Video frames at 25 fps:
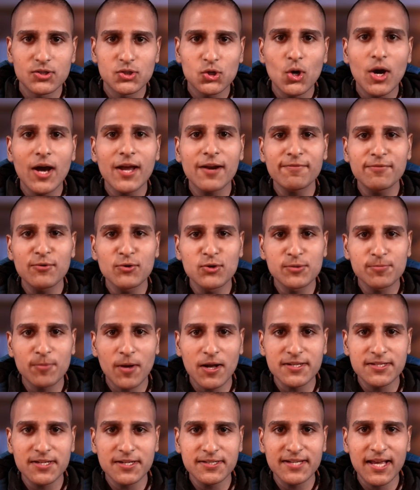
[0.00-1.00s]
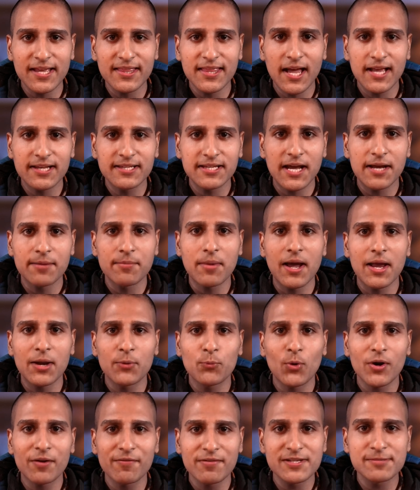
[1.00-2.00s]
Joe had a few sponsors at that time,
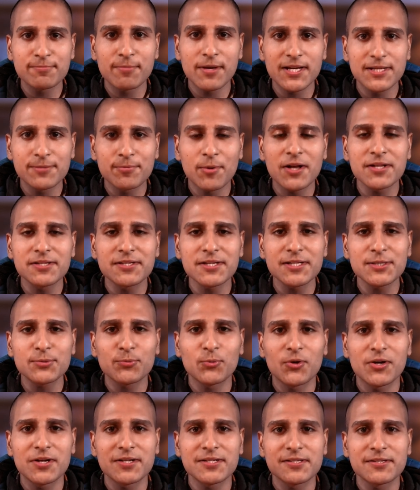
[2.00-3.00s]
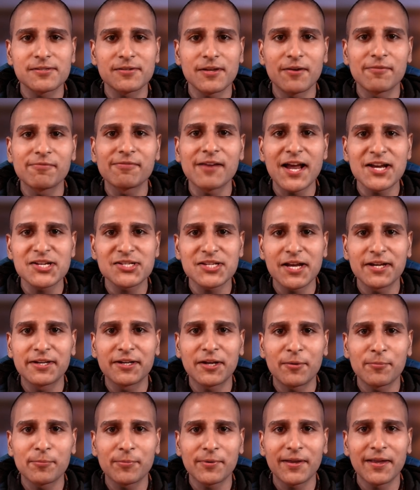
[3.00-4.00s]
and one of his big sponsors was a flashlight
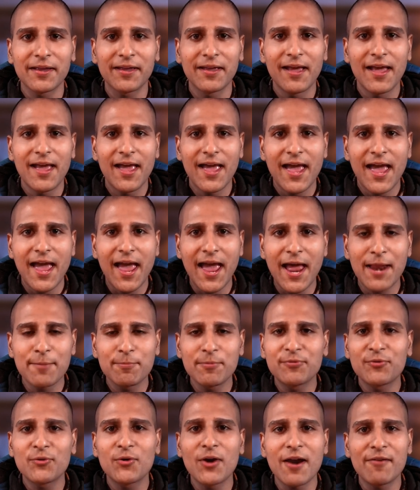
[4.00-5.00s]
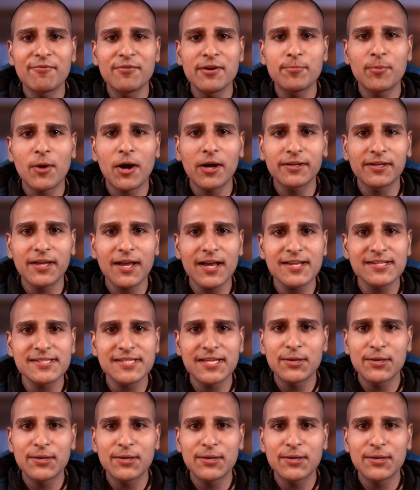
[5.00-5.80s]
company. And before every podcast,